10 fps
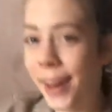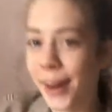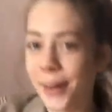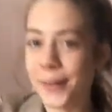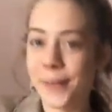
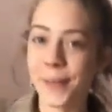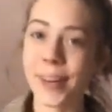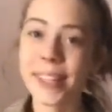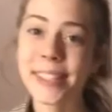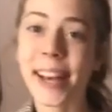What
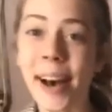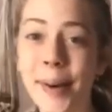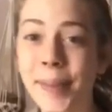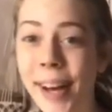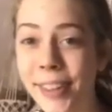is up?
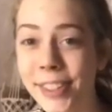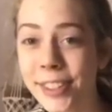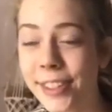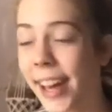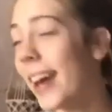How's your
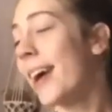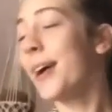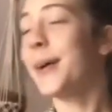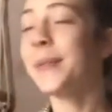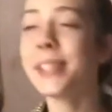day? I
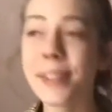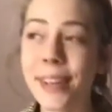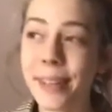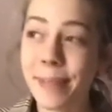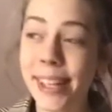hope it's going
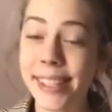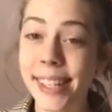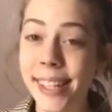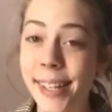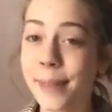
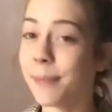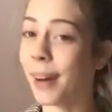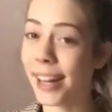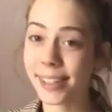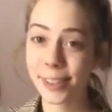amazing.
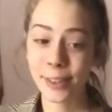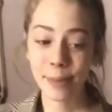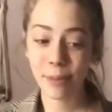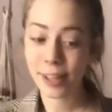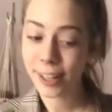Mine's going
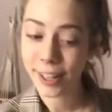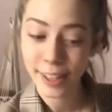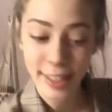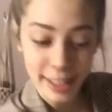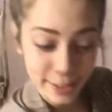pretty good.
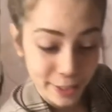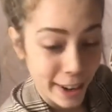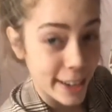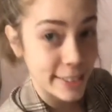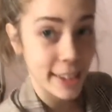Thanks for
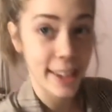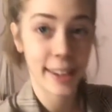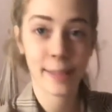asking.